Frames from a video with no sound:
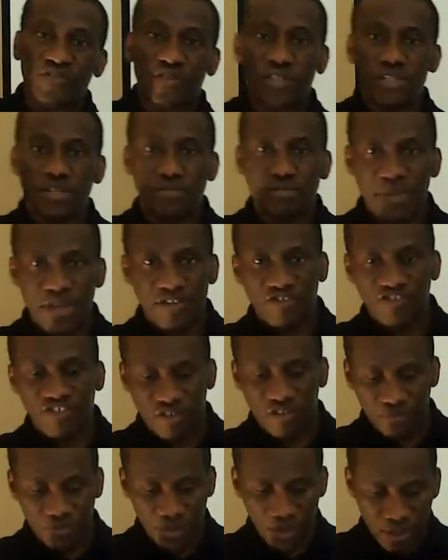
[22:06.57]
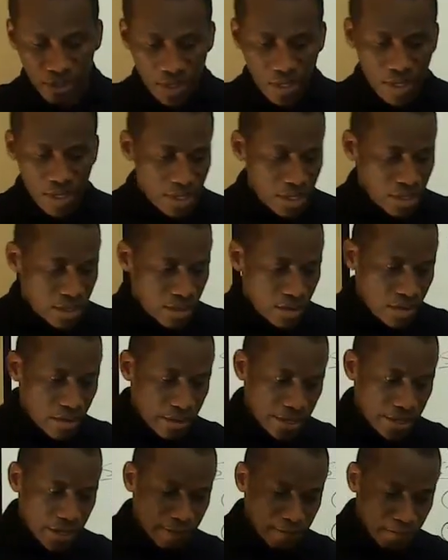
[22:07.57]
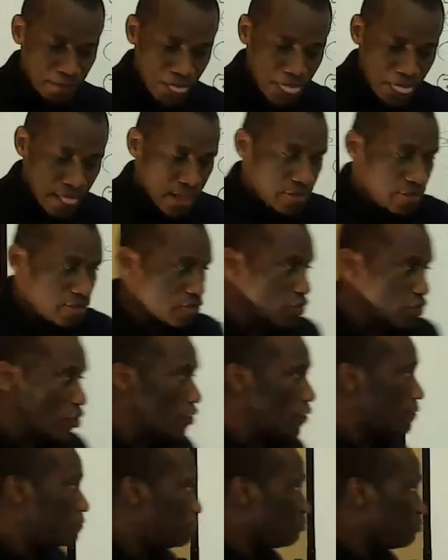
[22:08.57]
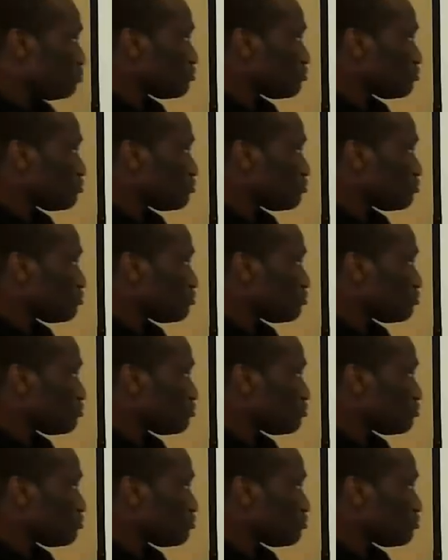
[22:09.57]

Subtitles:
to the machine. Okay, so